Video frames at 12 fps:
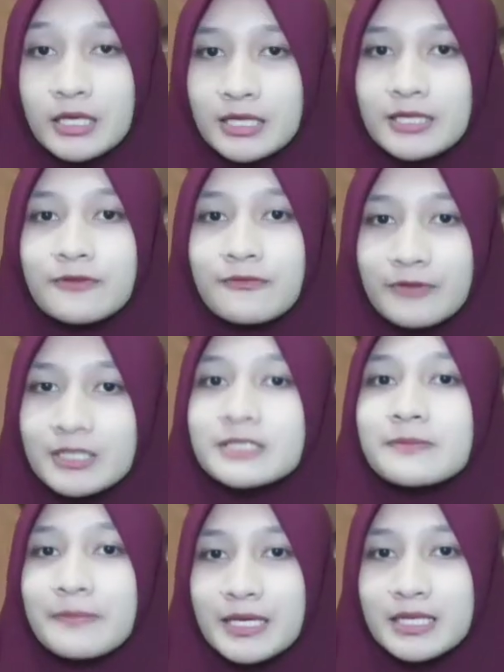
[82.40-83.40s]
In the
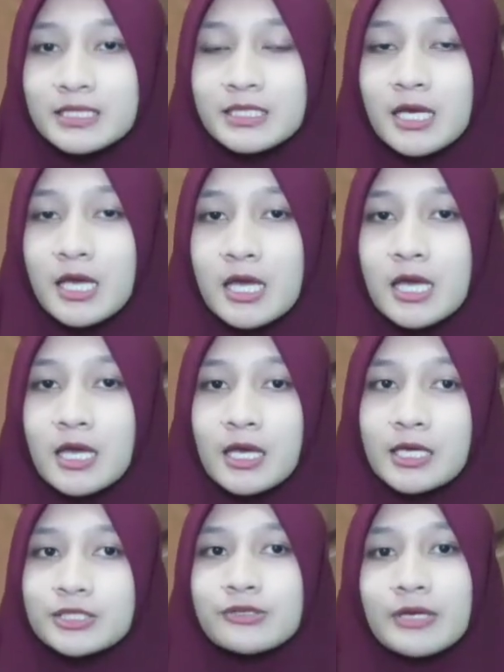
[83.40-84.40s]
first page,
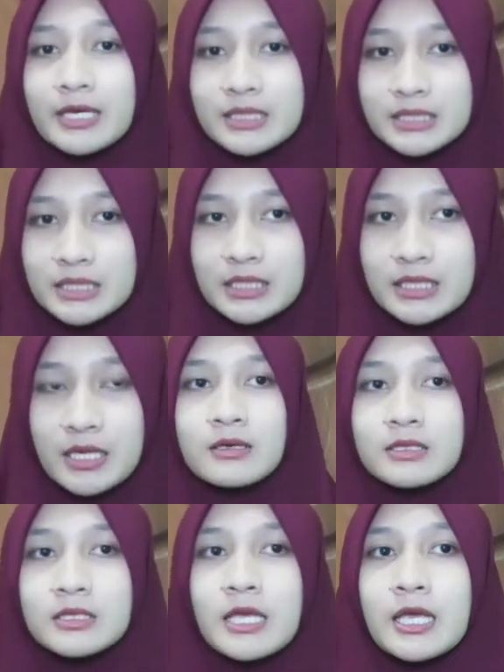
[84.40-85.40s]
as you can see,
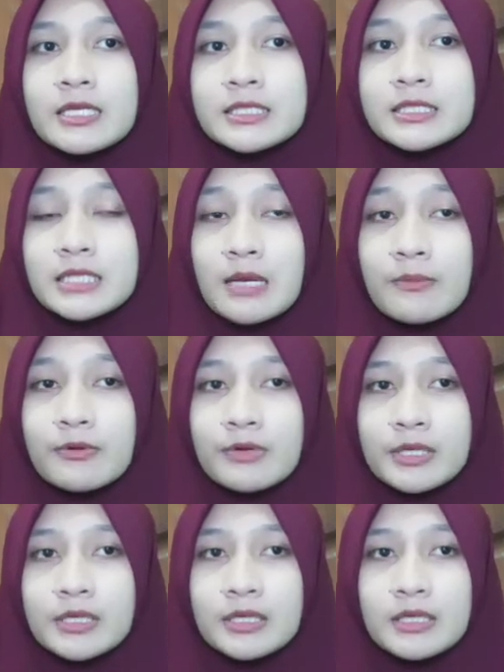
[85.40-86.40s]
there is
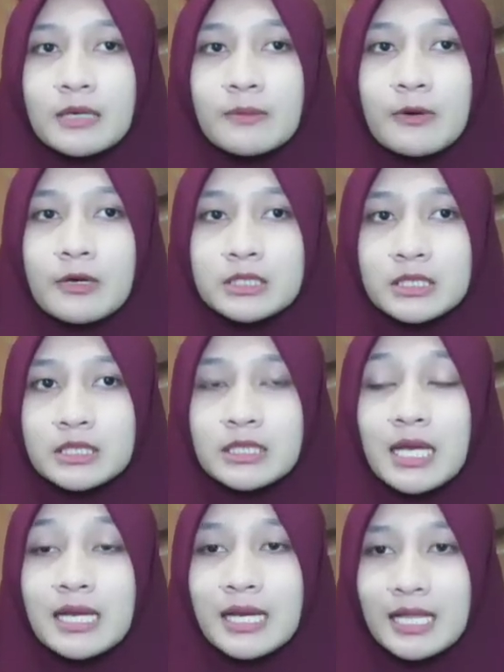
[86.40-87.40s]
summary about an
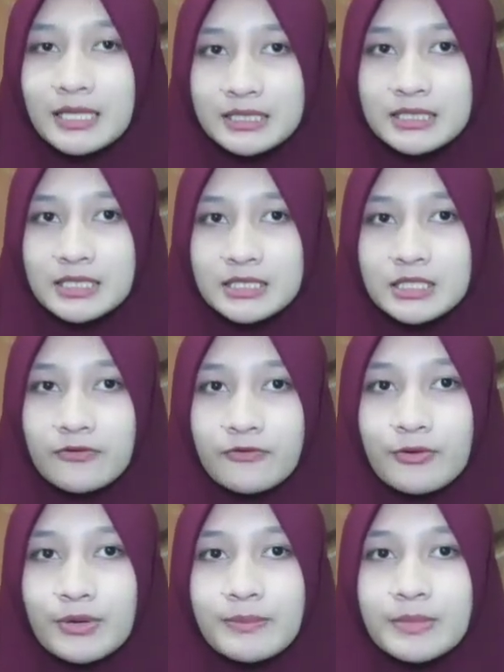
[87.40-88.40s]
analysis of
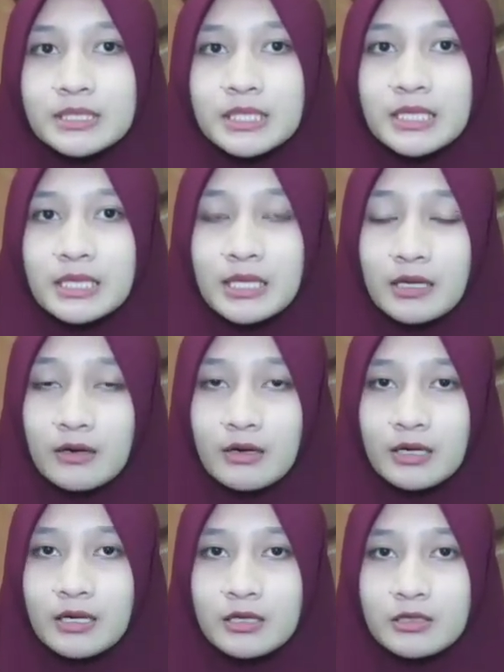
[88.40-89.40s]
grammatical
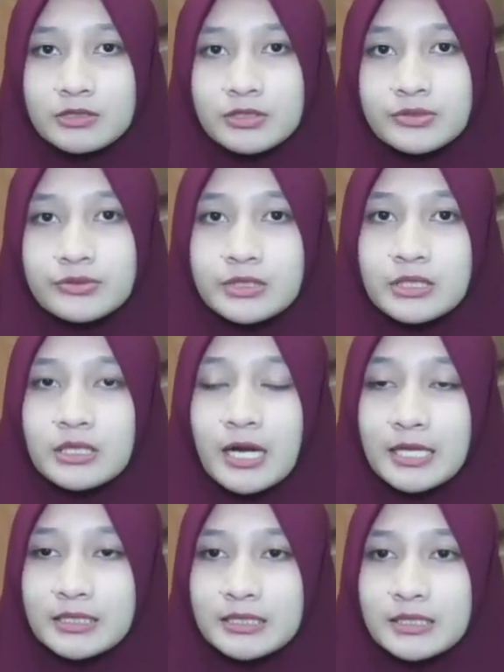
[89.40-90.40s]
error on student
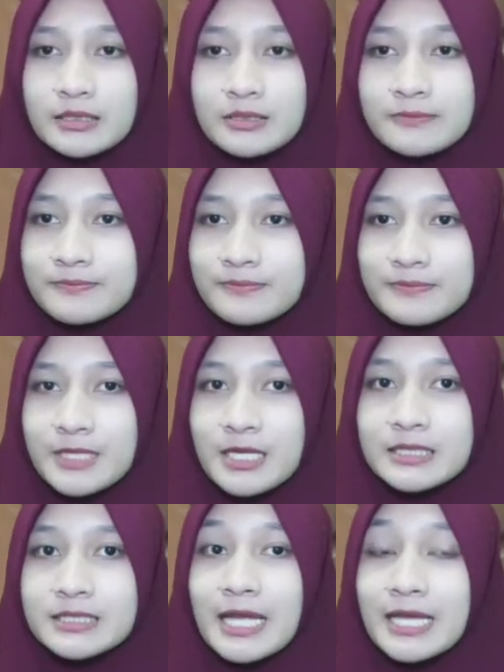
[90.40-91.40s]
writing. There
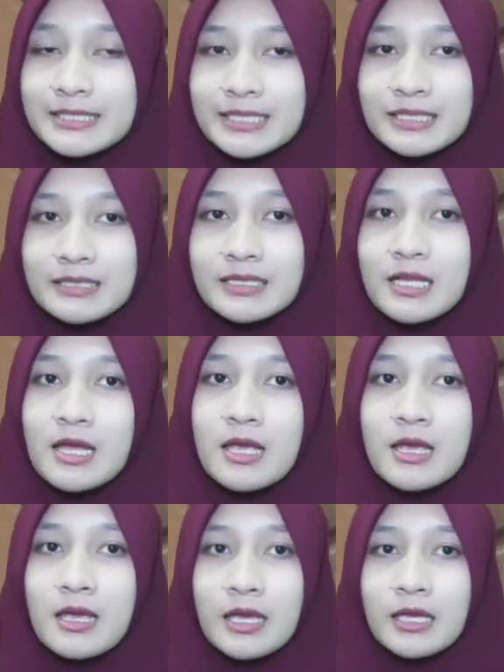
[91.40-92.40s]
is title.
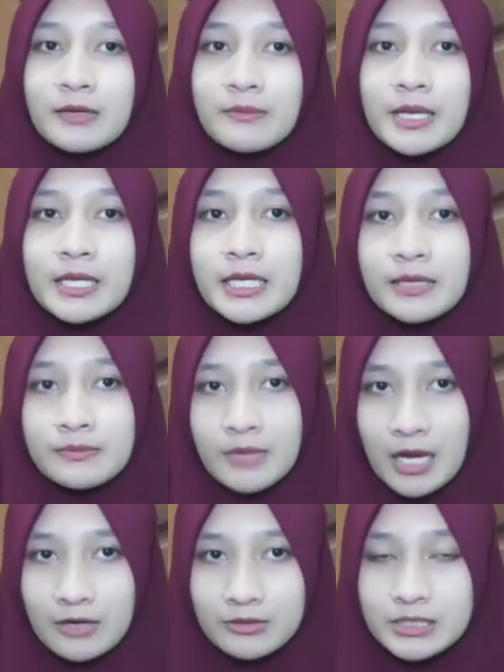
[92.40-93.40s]
And my name,
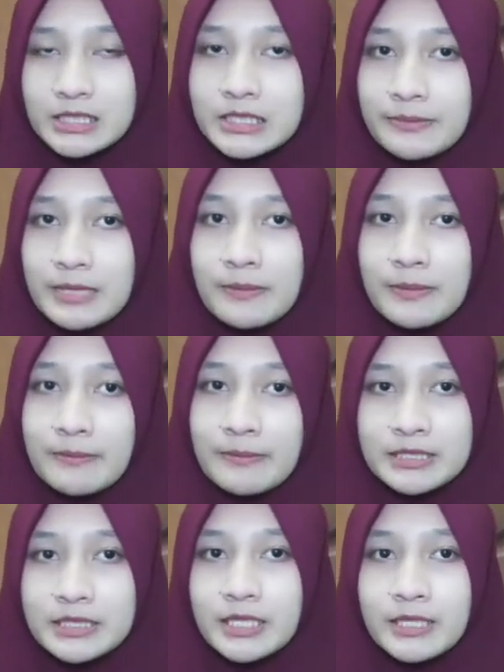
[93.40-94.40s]
Hanung Salsabia
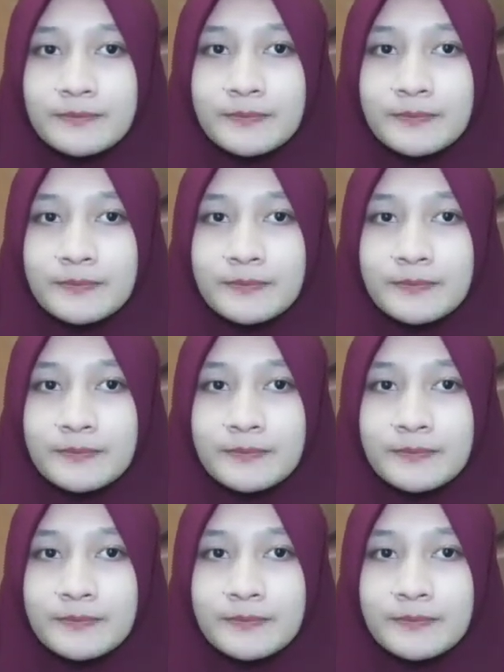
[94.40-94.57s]
Pramesti.